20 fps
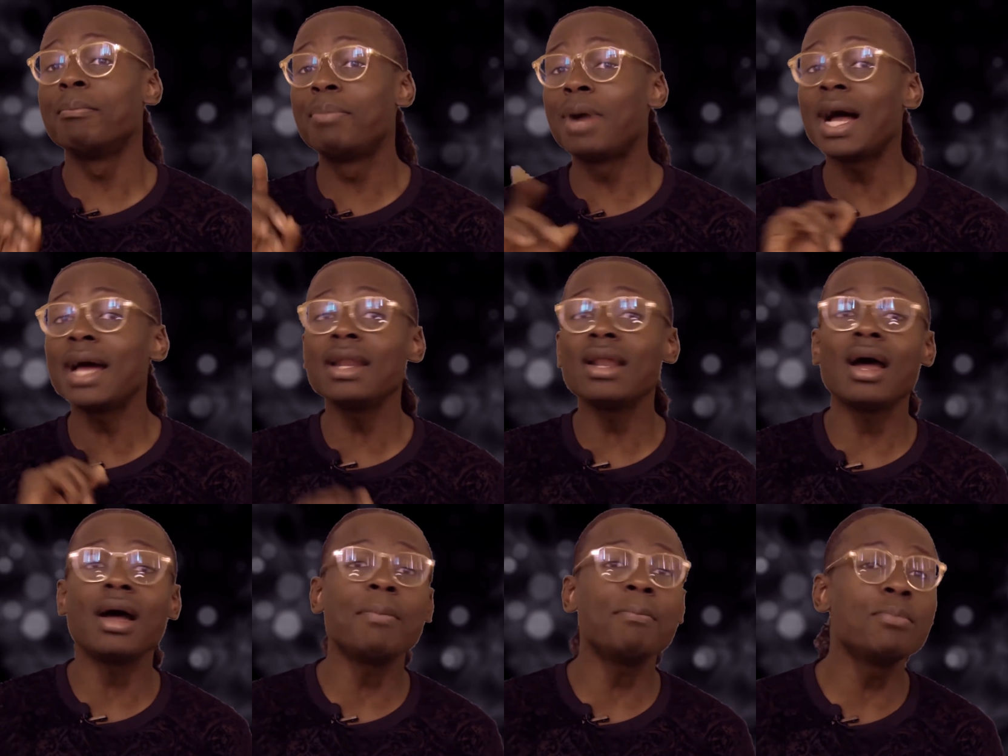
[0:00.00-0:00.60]

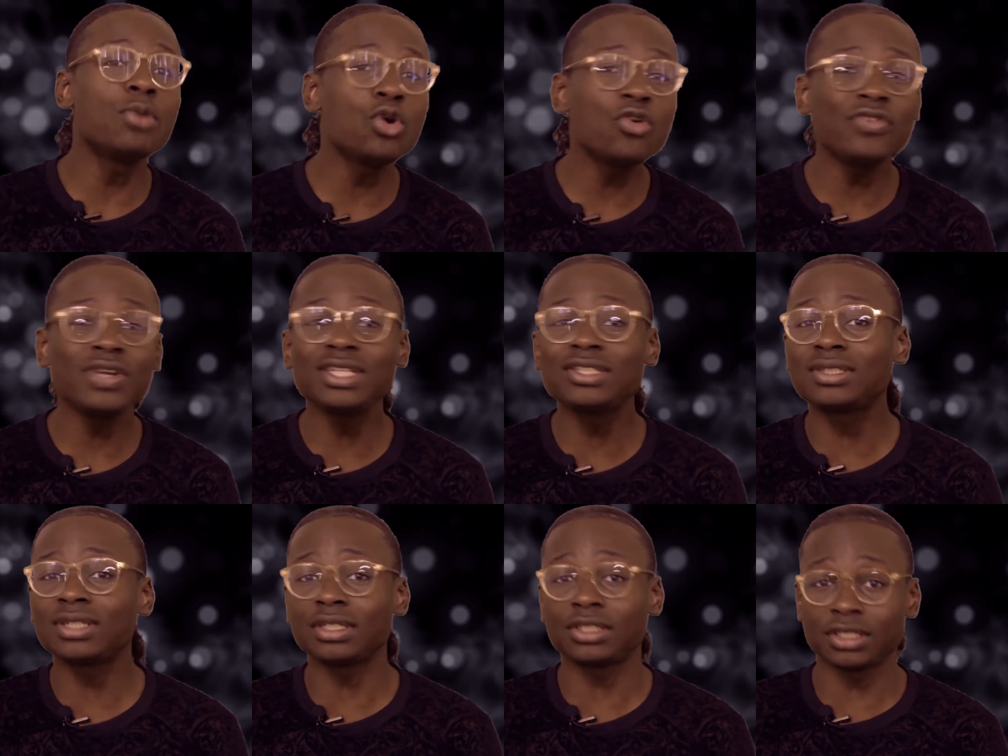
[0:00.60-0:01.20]
but a
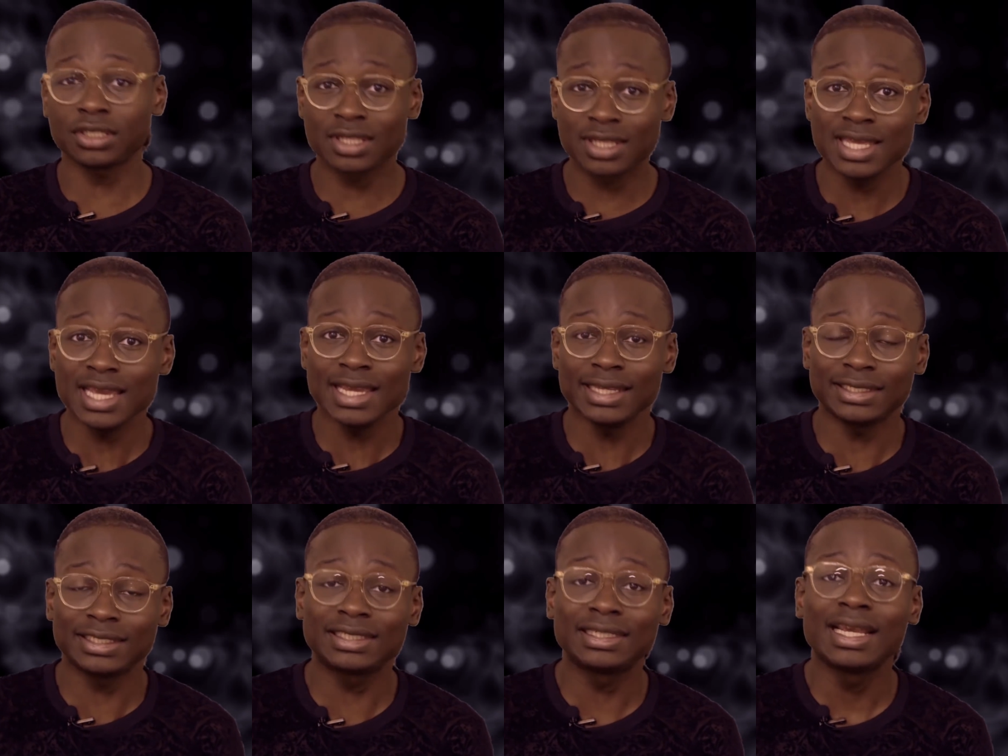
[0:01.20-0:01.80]
movie such as
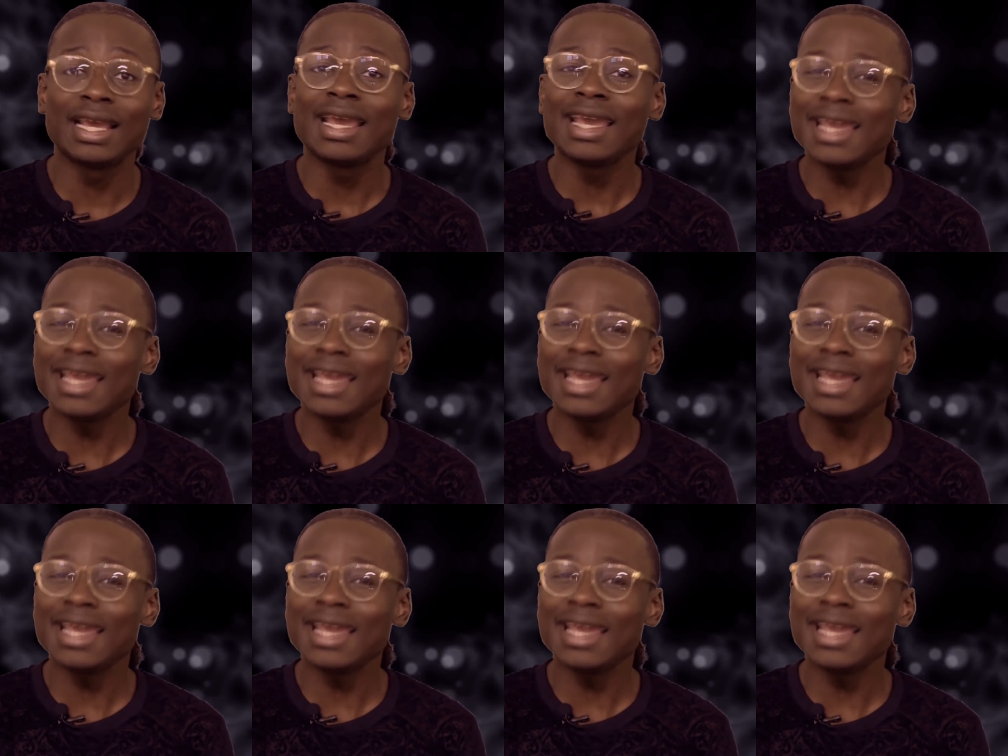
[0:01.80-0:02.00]
this,